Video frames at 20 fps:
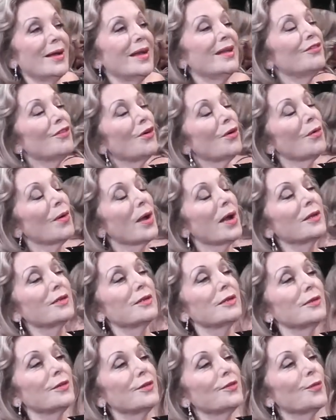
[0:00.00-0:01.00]
it's all right
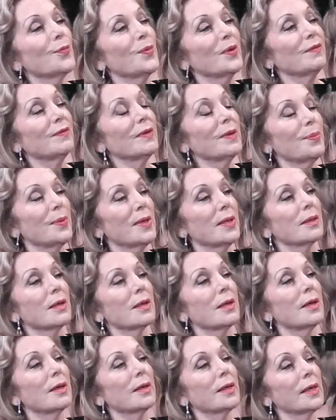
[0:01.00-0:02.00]
to lose a bit of lippy at the
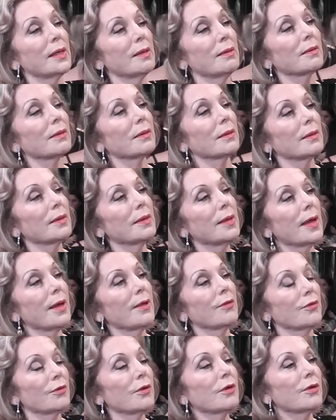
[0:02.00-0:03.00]
Logies. yeah. yeah.
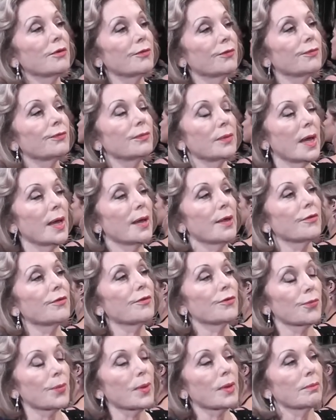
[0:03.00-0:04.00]

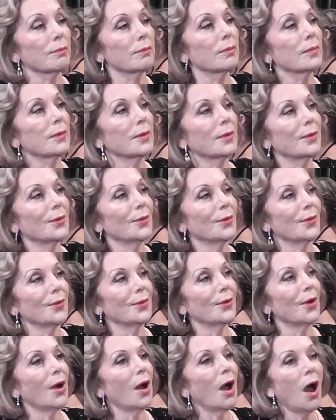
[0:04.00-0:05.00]
Depends on who, though.
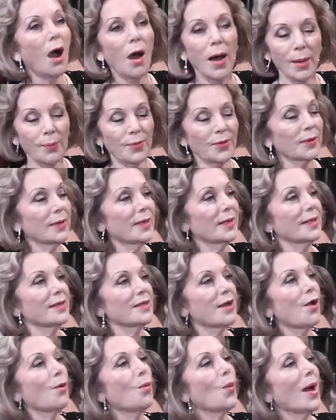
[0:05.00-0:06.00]
Oh, absolutely.
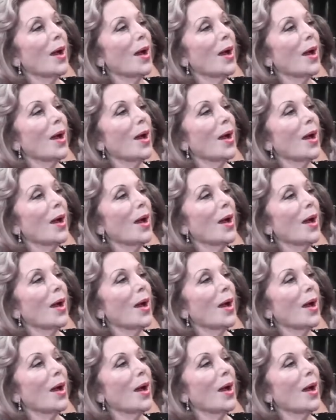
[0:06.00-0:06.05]
Yeah. Don't